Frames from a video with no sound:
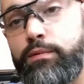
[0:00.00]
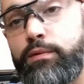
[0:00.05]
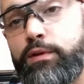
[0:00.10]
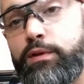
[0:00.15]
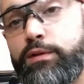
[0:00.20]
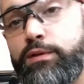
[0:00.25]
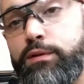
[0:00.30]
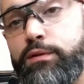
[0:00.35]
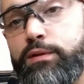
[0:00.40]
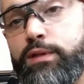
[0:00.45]

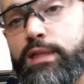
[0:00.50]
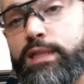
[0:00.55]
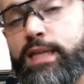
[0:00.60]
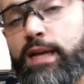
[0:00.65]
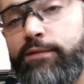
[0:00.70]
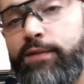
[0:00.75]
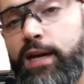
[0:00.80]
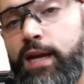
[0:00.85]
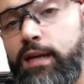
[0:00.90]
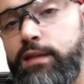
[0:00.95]
is use a
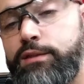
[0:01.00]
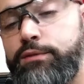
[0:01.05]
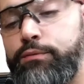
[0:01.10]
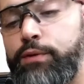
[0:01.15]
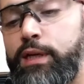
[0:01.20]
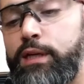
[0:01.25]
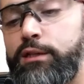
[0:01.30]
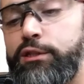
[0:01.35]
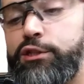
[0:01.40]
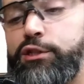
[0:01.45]
7/8
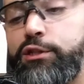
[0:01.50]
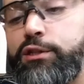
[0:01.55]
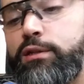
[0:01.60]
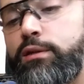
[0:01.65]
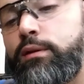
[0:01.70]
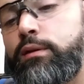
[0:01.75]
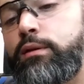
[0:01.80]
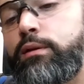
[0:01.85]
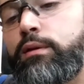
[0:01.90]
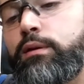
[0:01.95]
wrench
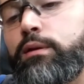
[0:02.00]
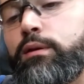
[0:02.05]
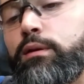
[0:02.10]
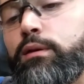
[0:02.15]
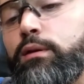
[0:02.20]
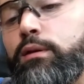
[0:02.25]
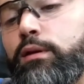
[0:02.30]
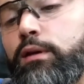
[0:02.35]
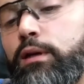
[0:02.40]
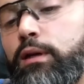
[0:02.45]

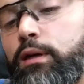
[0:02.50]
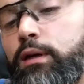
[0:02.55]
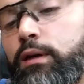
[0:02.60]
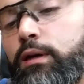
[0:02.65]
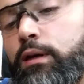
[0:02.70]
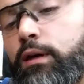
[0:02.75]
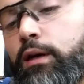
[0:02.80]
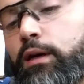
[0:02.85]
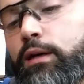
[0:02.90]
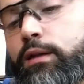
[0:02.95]

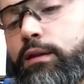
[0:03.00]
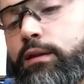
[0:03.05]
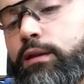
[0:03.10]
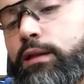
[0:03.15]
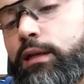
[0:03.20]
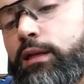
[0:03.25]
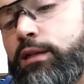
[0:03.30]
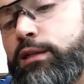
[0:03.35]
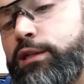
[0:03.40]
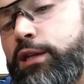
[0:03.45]
on
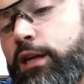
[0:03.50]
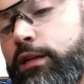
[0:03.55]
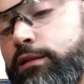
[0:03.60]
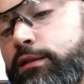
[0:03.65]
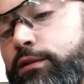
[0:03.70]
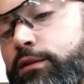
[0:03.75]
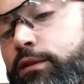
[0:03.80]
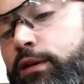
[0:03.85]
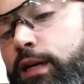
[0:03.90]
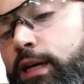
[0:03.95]
the
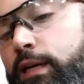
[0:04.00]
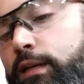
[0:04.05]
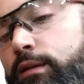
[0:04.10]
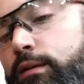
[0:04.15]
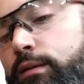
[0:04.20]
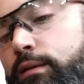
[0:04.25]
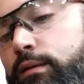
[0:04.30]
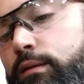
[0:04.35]
adjuster nut